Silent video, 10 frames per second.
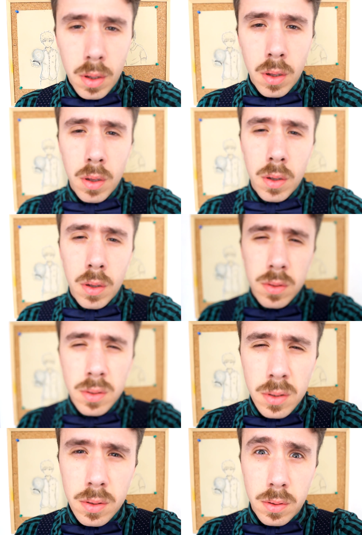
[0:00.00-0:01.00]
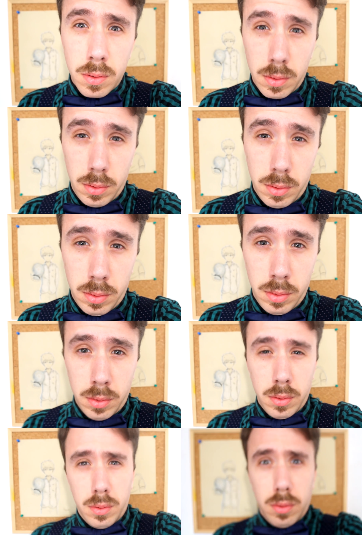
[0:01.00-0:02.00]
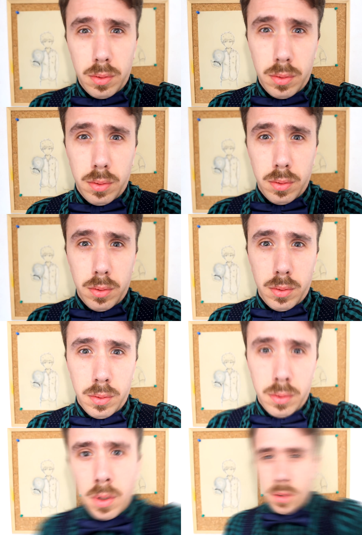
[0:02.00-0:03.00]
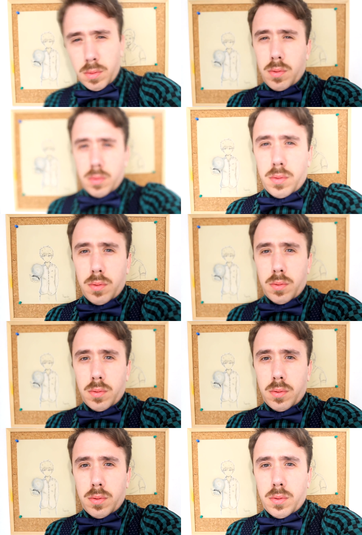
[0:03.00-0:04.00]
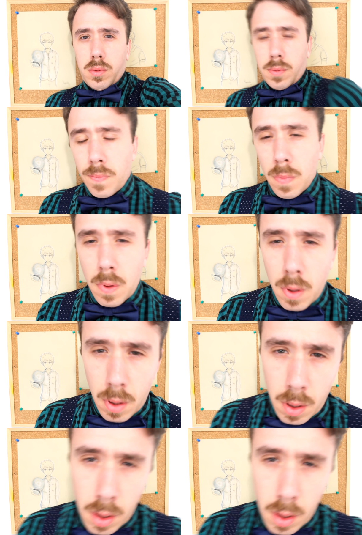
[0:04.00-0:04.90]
[no speech]